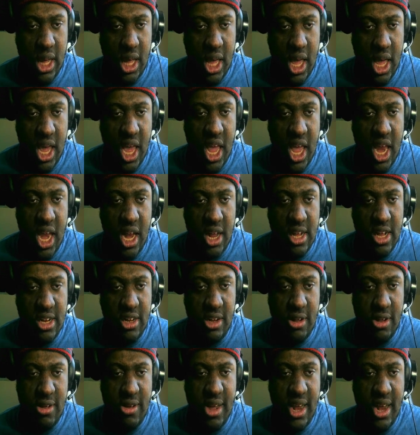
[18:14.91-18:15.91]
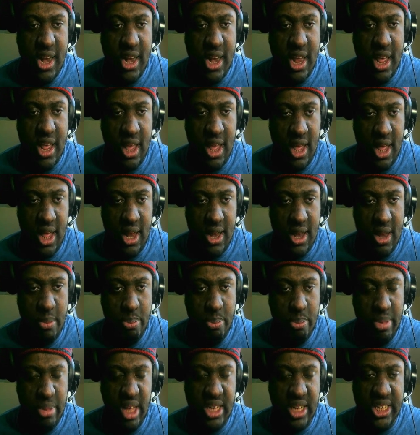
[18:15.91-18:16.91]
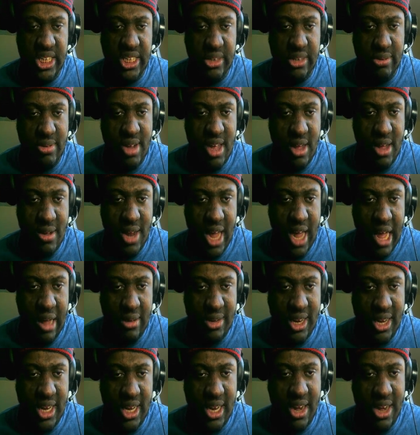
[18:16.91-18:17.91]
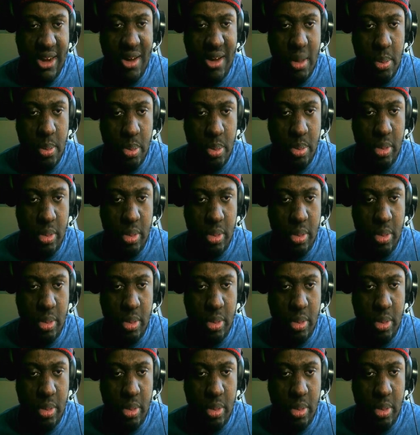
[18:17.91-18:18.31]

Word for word: and including the the Bucks as well. I don't think they're.